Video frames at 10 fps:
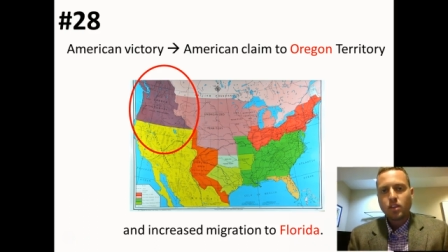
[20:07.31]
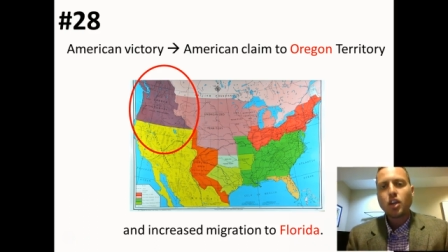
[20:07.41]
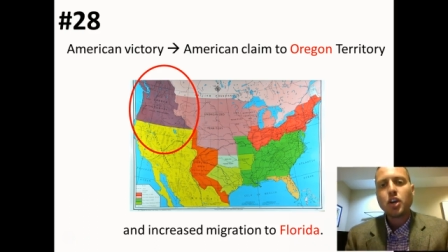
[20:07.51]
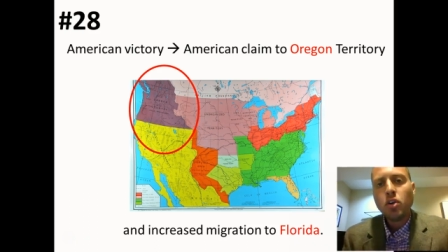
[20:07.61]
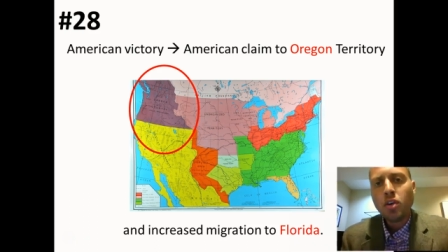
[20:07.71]
You
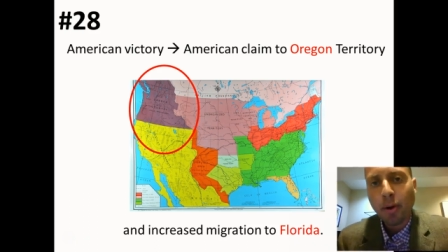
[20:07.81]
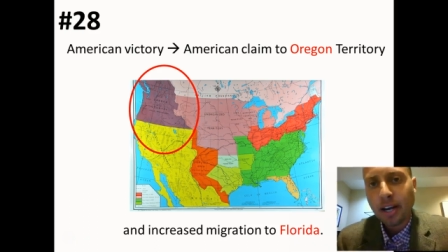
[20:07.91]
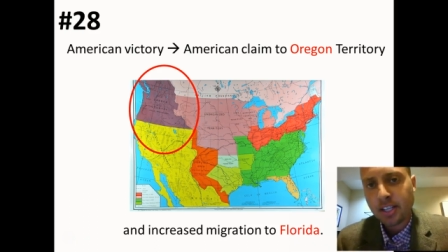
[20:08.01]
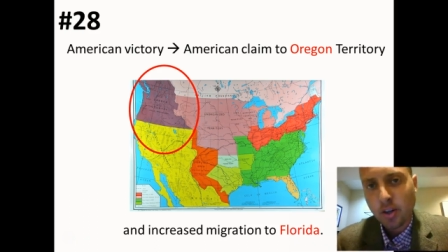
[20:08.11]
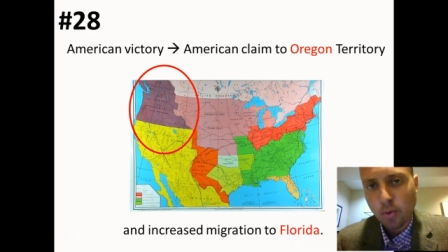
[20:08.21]
know who the
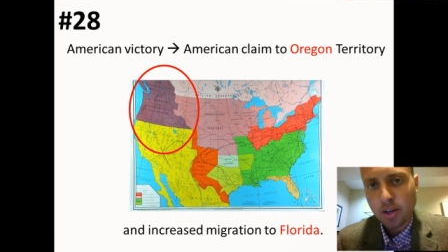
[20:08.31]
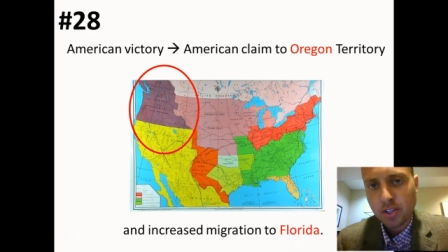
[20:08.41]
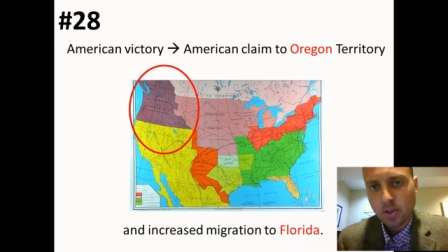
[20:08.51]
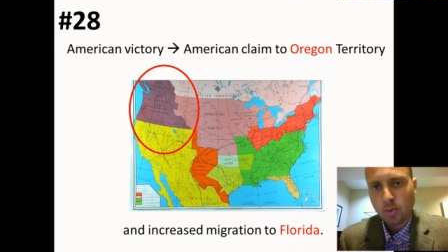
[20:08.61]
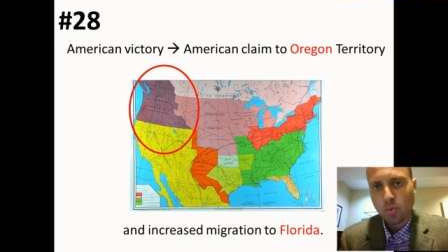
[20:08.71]
president was
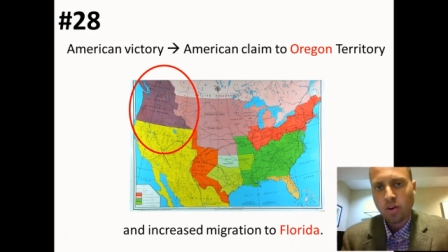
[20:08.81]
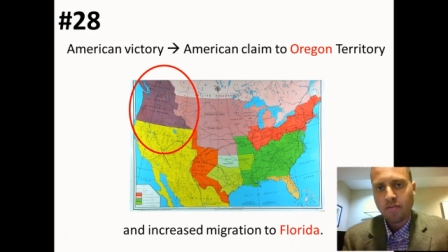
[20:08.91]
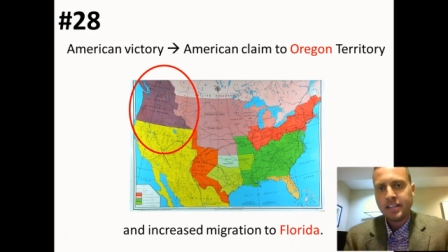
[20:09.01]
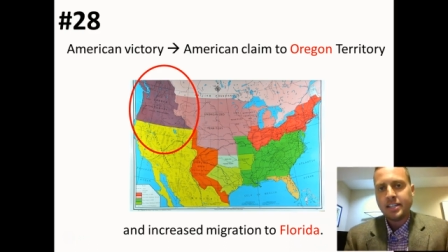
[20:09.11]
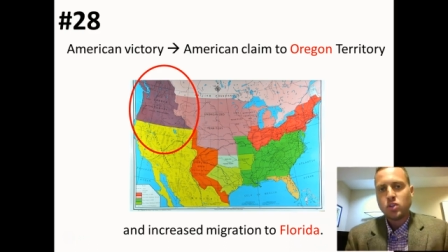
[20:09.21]
during the War of
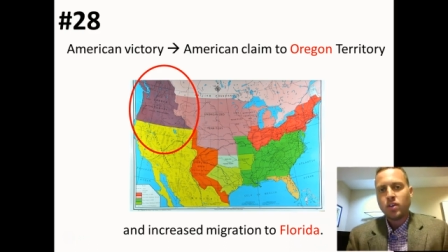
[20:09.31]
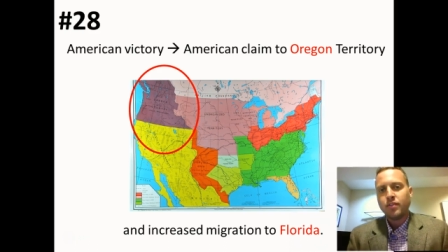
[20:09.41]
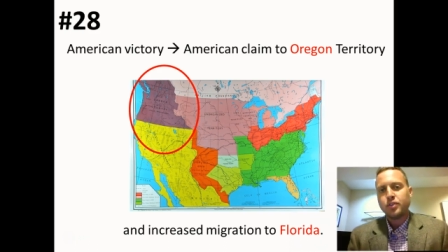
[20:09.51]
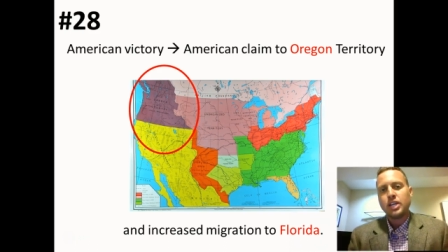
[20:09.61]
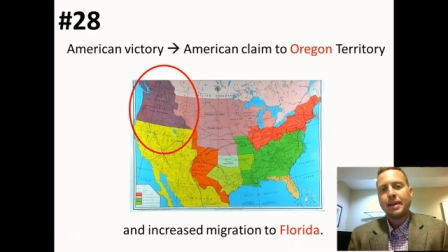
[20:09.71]
1812? It was
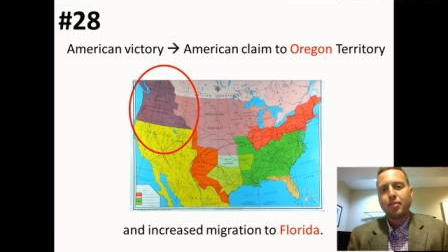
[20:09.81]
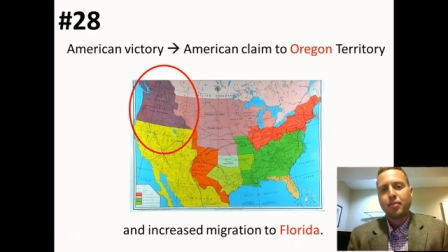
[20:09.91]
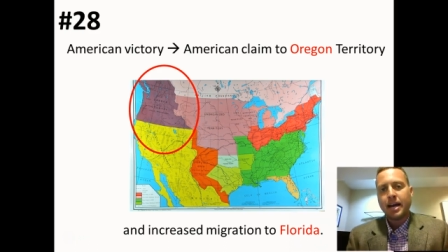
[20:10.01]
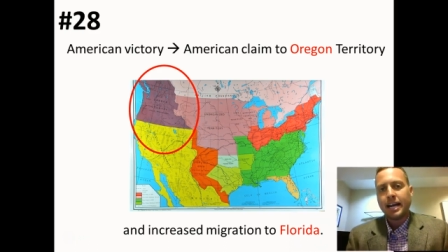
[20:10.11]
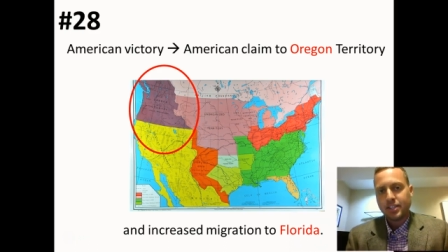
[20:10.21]
James
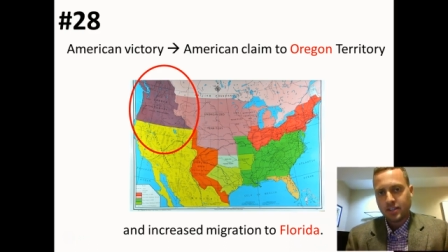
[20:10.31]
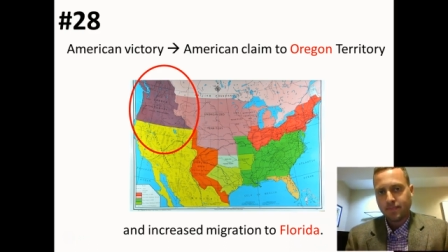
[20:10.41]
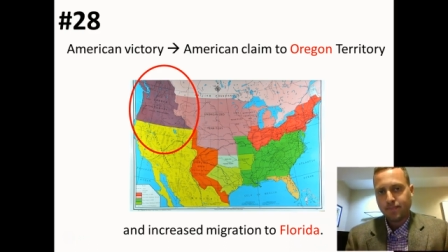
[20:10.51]
Madison.